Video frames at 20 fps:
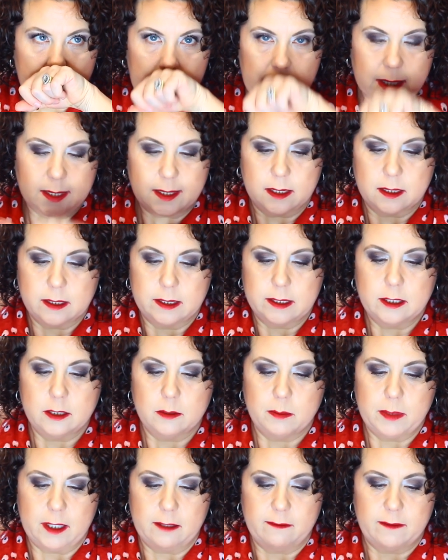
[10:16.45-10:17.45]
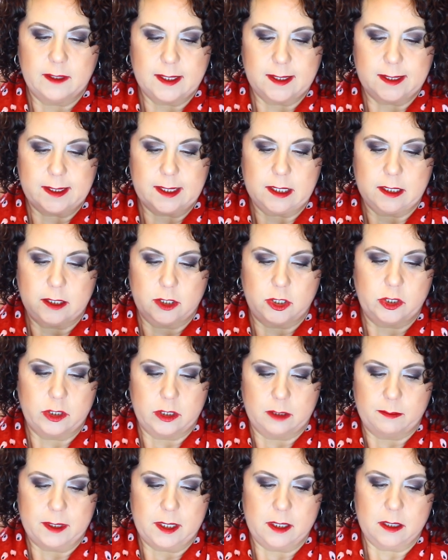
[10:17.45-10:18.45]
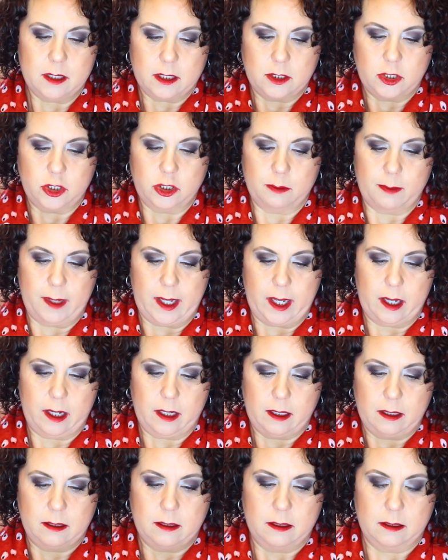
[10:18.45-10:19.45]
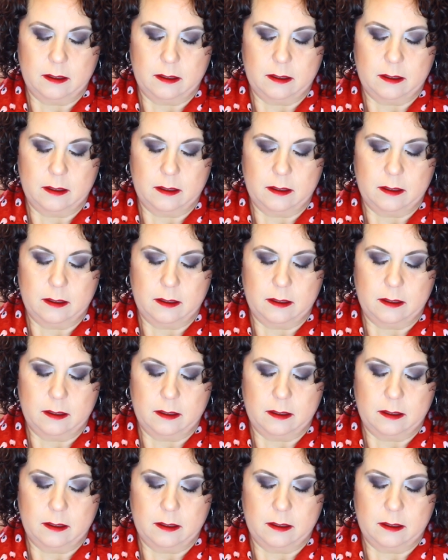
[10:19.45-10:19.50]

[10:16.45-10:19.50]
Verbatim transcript: Has a little bit of a scent to it, but not too bad.